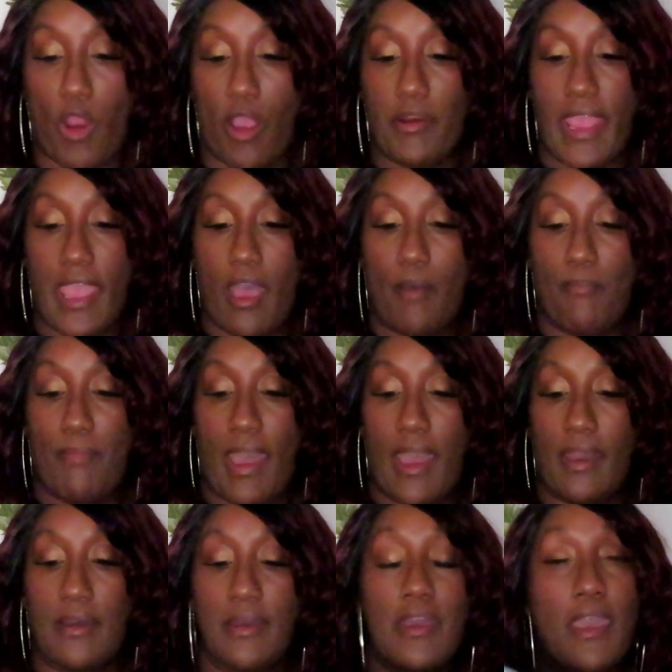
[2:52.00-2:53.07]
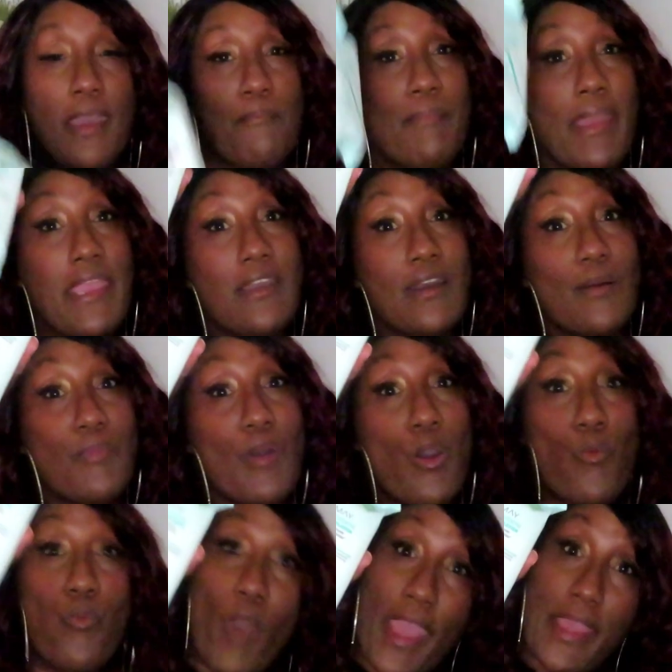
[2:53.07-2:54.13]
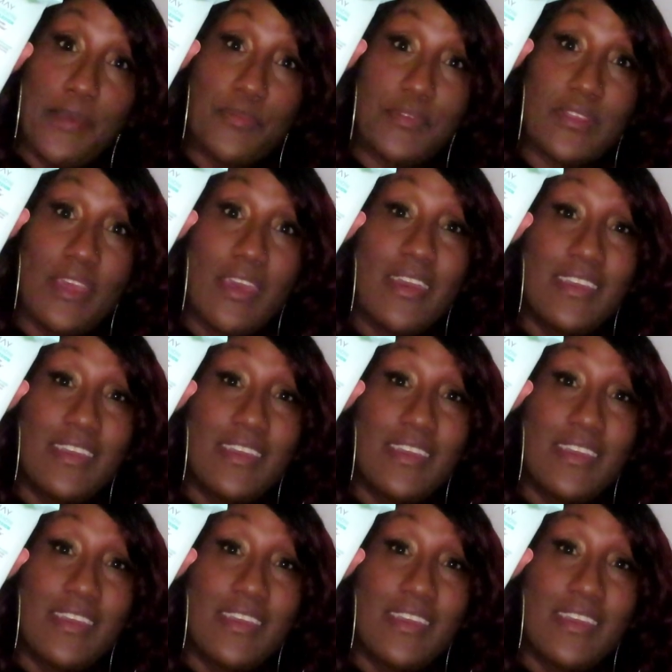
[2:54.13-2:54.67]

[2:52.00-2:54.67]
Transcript: brought out my makeup wipes